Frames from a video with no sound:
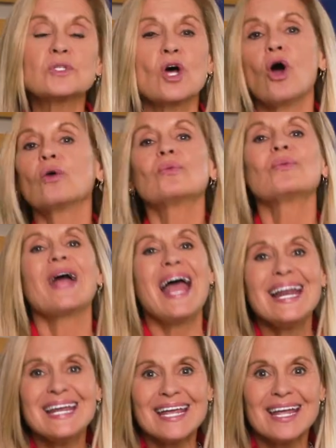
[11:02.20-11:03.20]
was
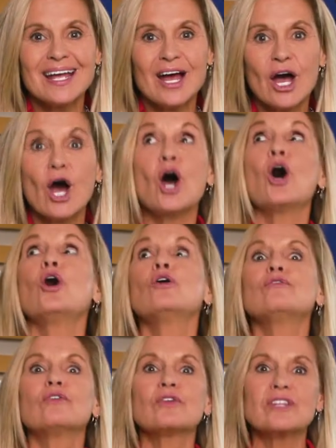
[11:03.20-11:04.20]
already
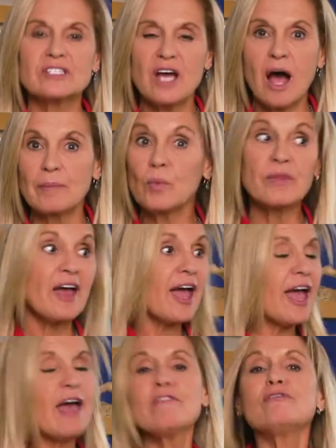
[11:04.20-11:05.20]
over the top. With
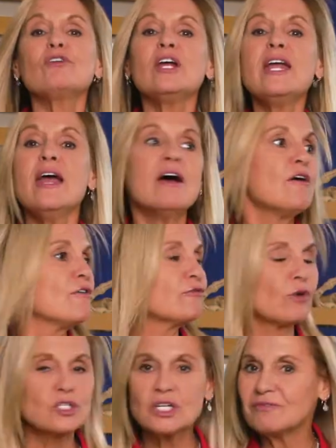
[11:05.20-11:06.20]
every
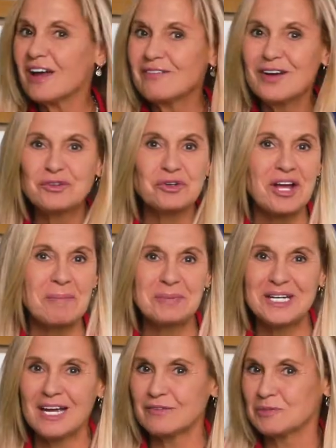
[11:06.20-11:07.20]
Fortune 500
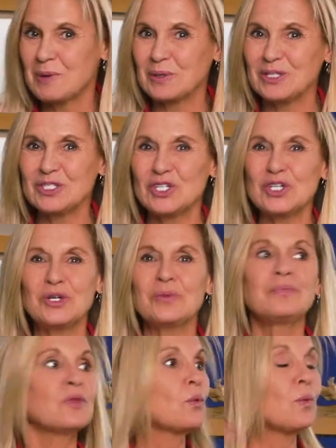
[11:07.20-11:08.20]
company I've spoken to,
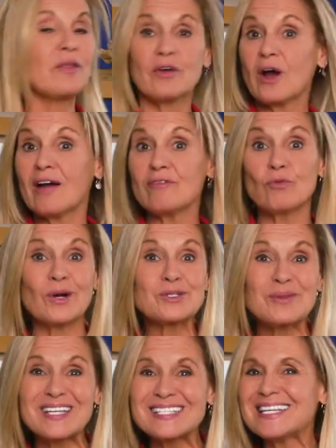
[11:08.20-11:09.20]
whether I've worked
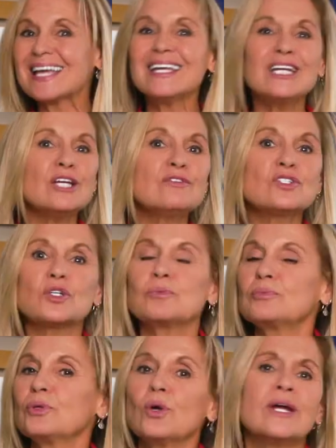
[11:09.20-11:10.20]
with executives to
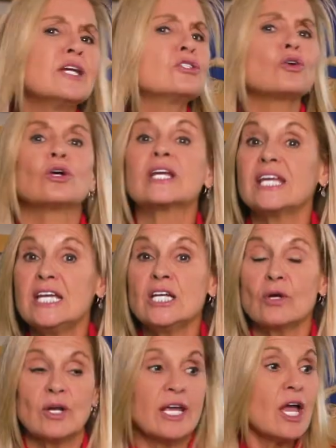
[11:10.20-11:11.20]
employees or
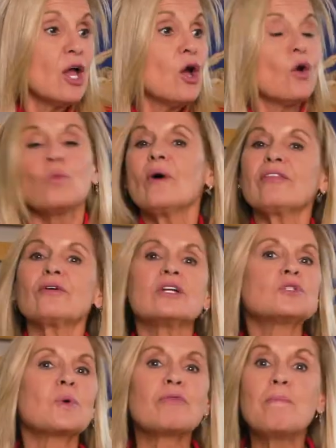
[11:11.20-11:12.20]
keynoting, whether
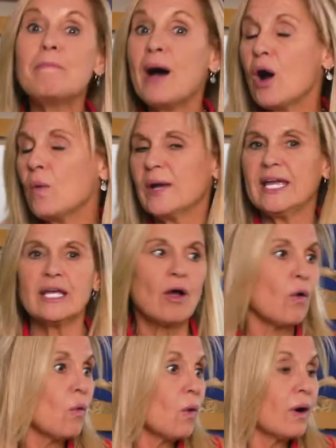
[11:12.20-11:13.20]
it's with Boeing
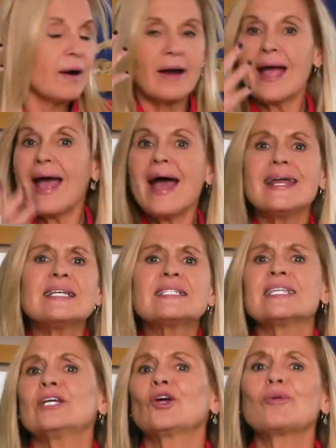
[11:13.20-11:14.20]
or
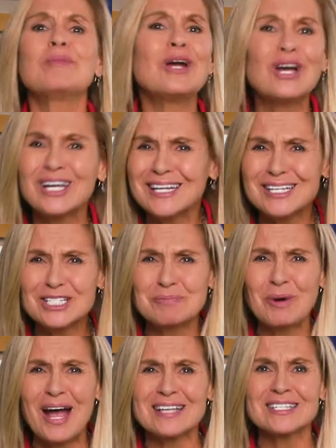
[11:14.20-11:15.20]
Edison or American
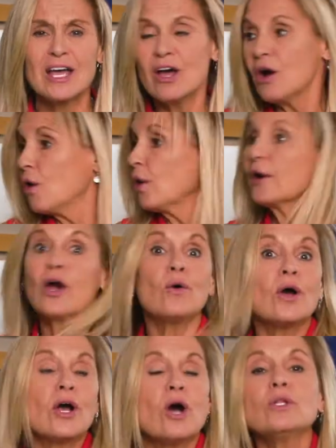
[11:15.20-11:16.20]
Express or
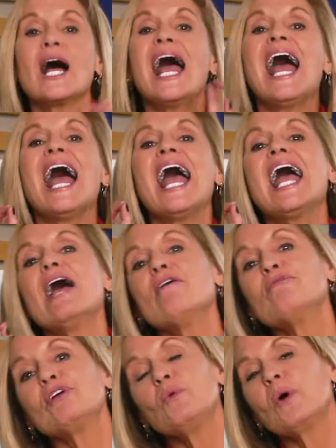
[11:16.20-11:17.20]
Coca-Cola,
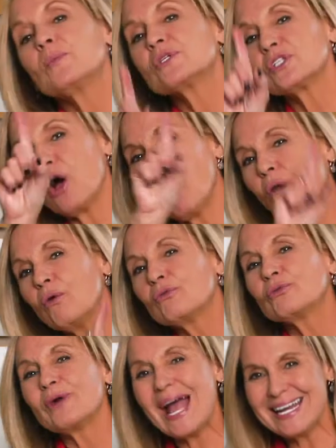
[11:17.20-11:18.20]
everyone was
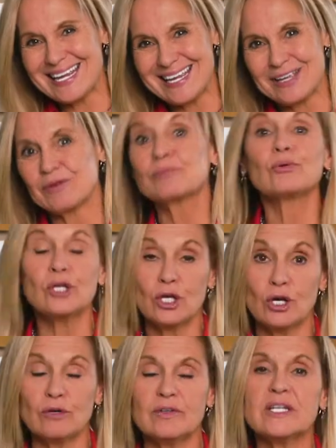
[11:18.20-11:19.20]
already
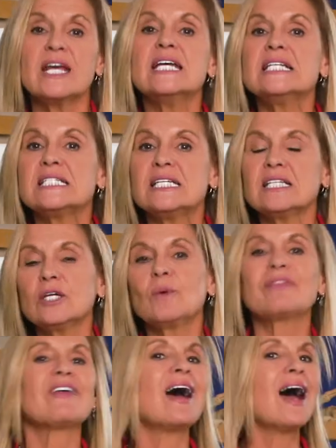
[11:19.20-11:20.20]
pre-COVID dealing
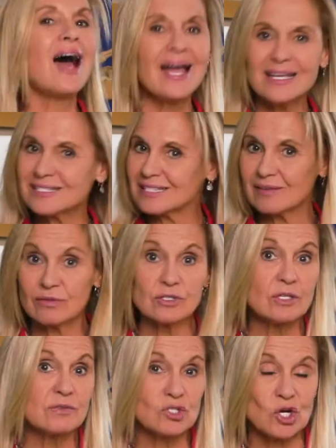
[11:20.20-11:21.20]
with the highest levels
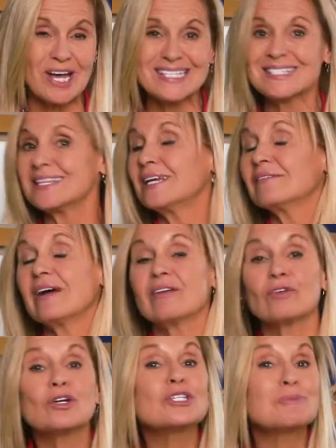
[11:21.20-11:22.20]
of stress they have
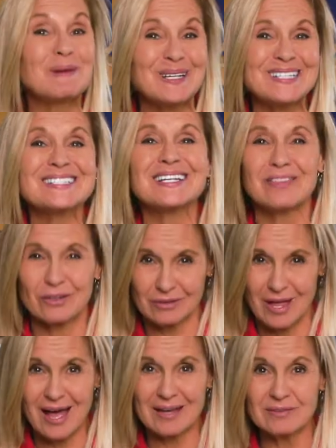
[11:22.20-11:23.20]
ever experienced in their
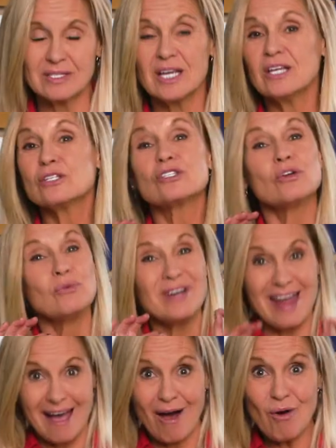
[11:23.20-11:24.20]
lives. So
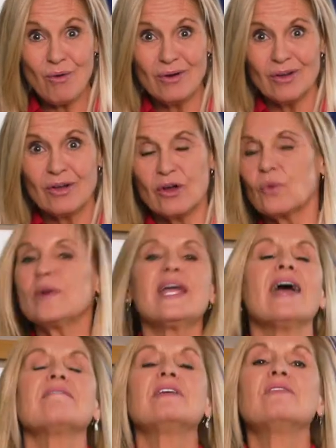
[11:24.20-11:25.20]
now we
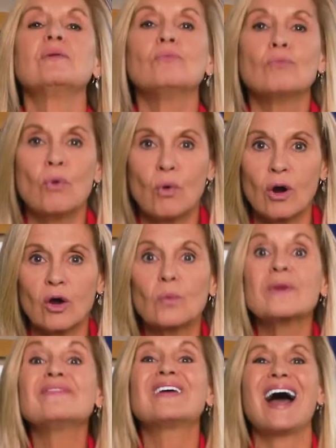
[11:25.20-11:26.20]
have even more
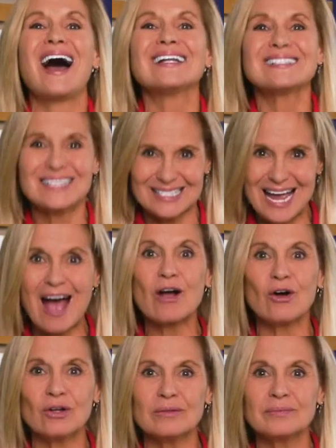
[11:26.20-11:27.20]
we've got to
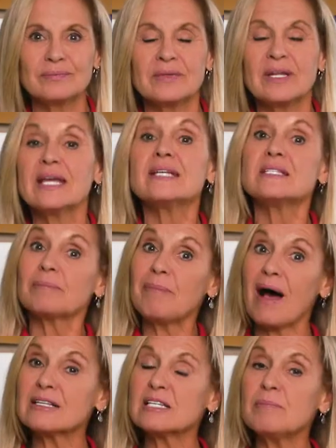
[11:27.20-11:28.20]
tackle. Is it
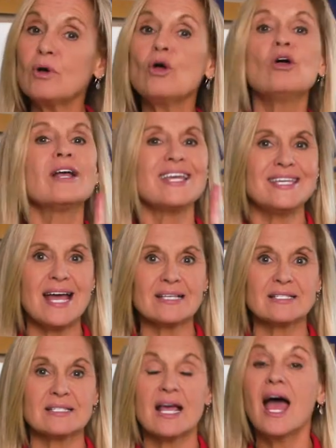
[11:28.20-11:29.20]
possible?
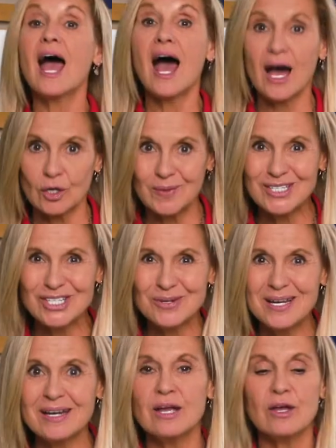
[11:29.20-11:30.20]
Yes. How do we do
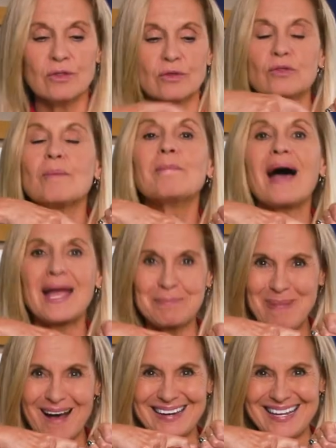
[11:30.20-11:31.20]
it? Through the
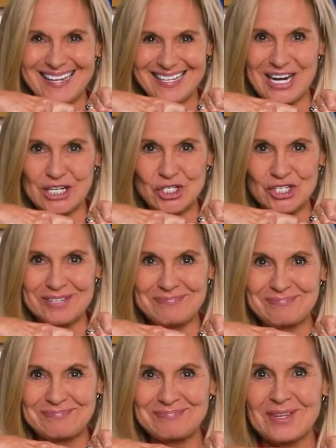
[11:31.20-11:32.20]
mind-body connection.
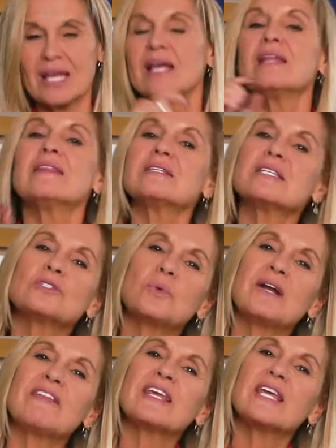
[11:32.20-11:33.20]
This is
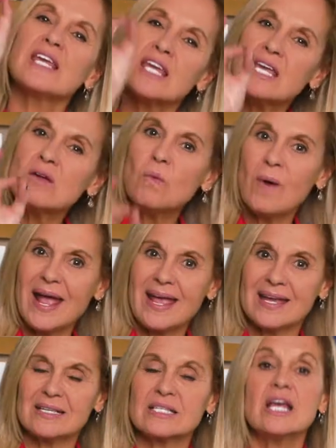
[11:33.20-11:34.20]
one of the key
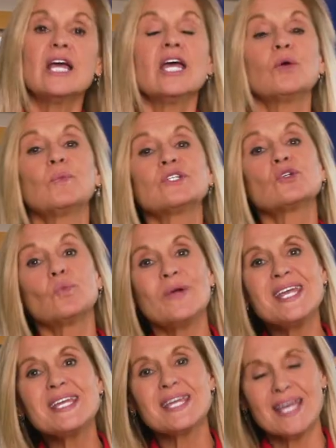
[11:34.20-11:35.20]
ways in which
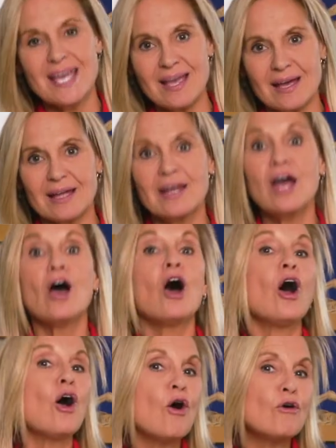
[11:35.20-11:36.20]
we can
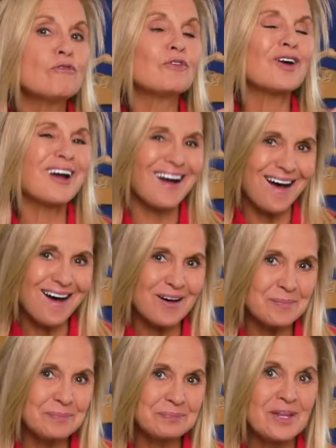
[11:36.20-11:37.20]

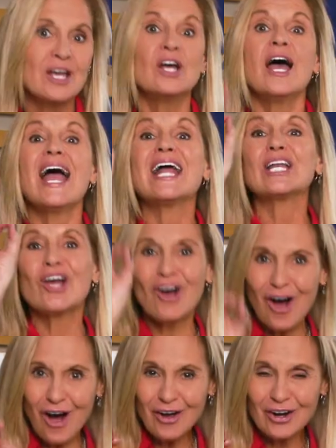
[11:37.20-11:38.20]
overcome and
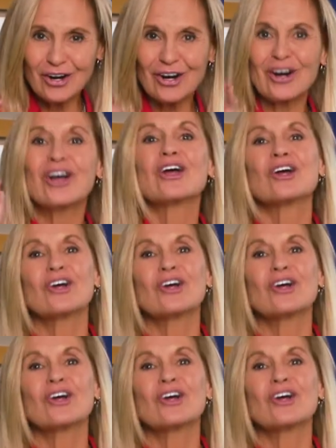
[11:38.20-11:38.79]
conquer